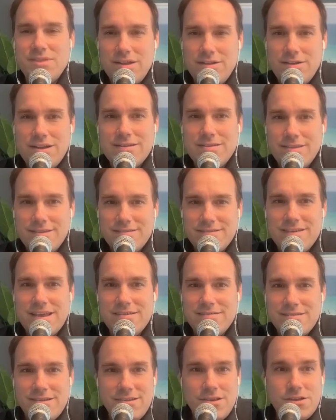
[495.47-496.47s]
And then you get to the
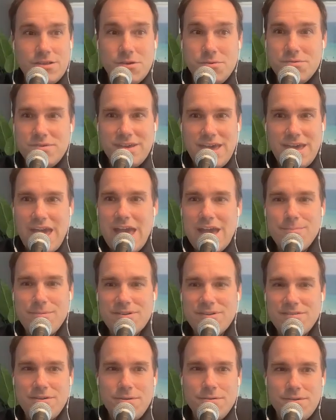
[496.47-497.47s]
season, you lose a game
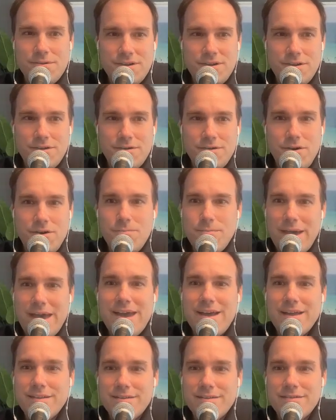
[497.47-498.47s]
or two and you go, oh
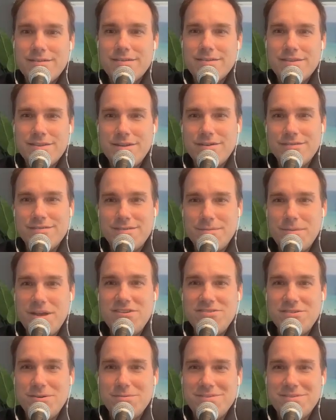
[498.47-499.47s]
man, there's some
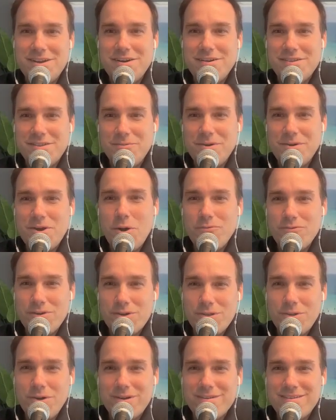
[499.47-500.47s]
issues here that we
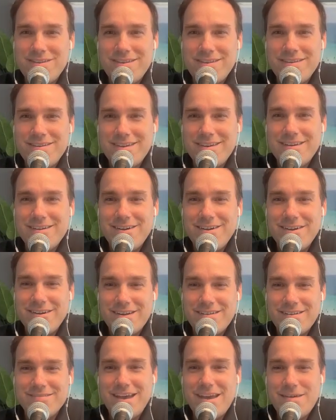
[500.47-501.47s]
overlooked in our
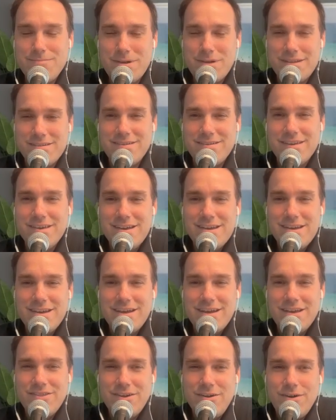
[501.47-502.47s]
excitement
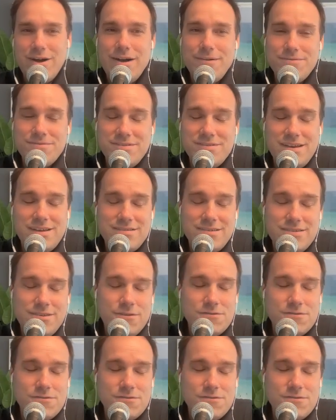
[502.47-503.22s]
in the off season.